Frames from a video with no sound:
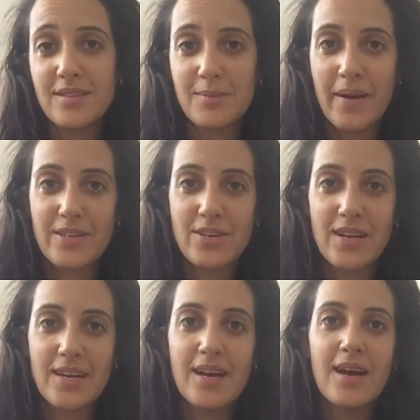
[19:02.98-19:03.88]

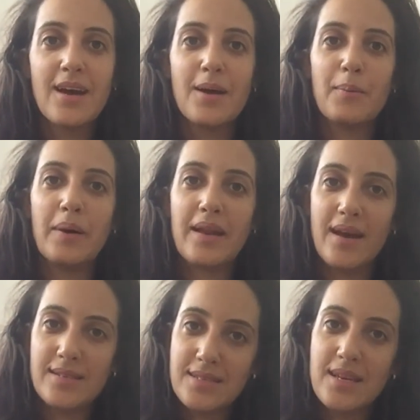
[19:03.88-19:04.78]
especially, but
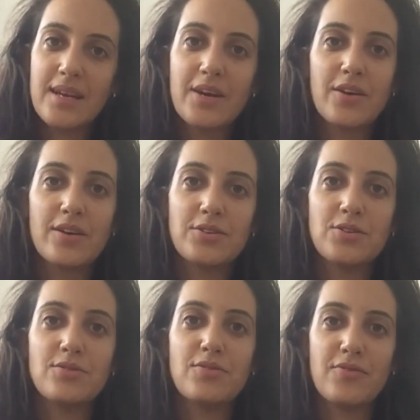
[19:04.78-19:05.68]
I still encourage
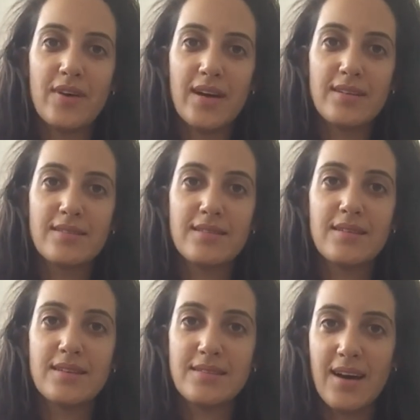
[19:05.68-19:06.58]
you to find
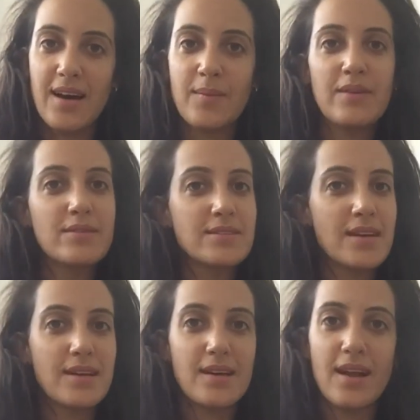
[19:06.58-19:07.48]
the time, even
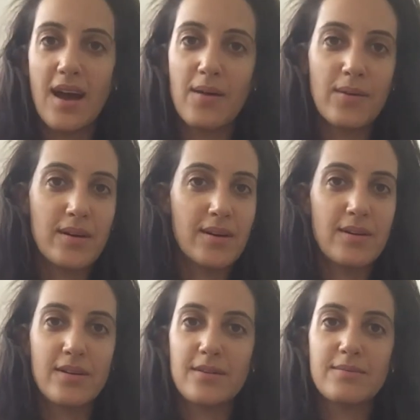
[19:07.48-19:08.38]
take an hour
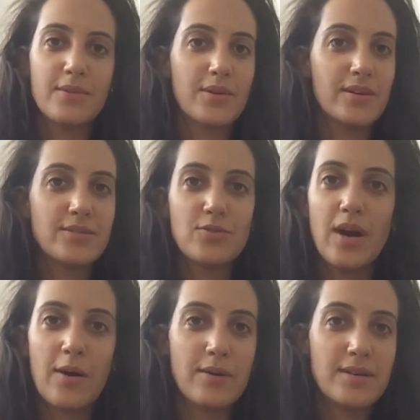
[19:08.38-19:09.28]
or 2
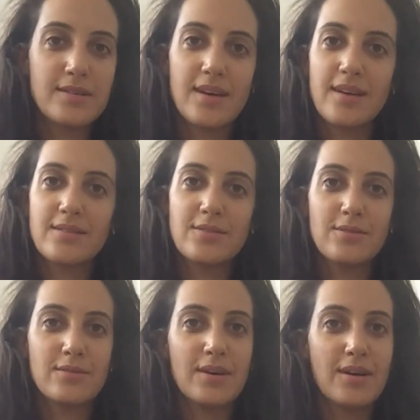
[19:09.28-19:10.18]
hours, and
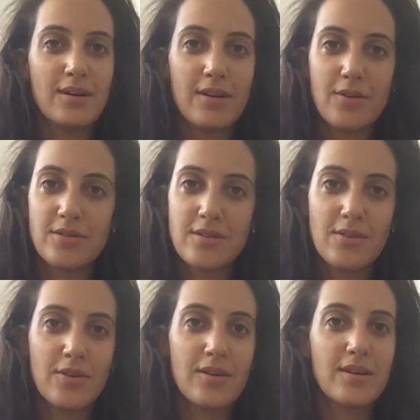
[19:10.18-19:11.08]
to close the
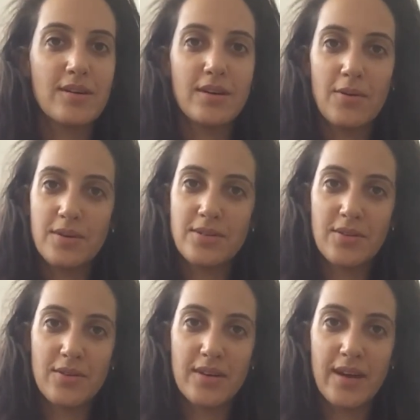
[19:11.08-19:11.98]
door, go into
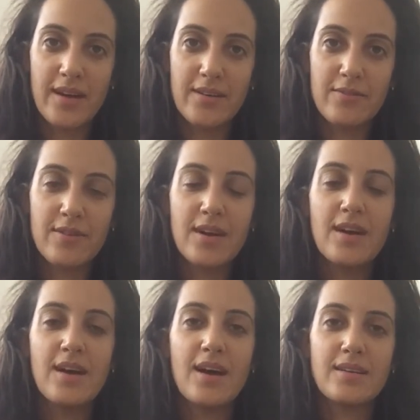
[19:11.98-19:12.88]
your cave,
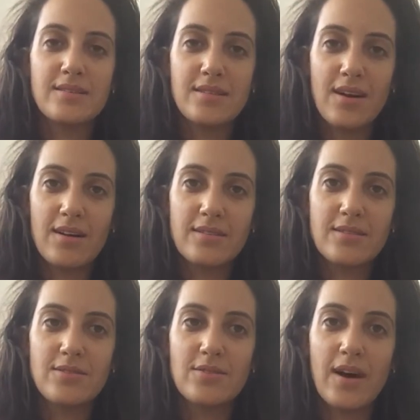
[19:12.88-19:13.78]
and start
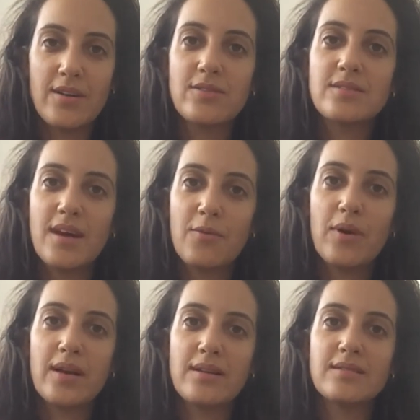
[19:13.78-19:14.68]
to understand
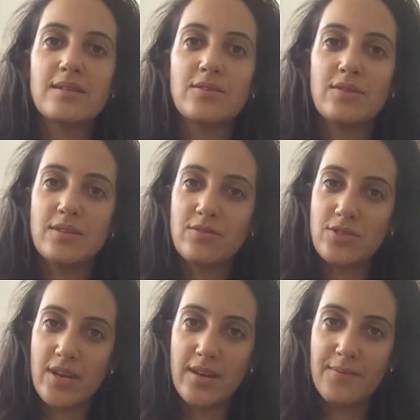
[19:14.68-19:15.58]
what it is that you need to
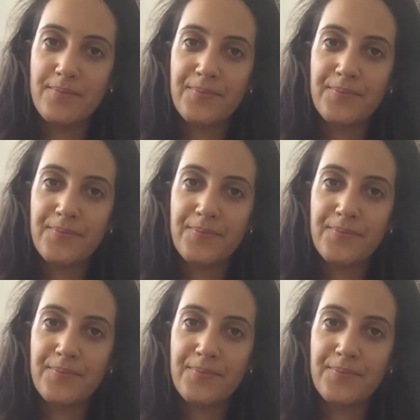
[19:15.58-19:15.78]
shed.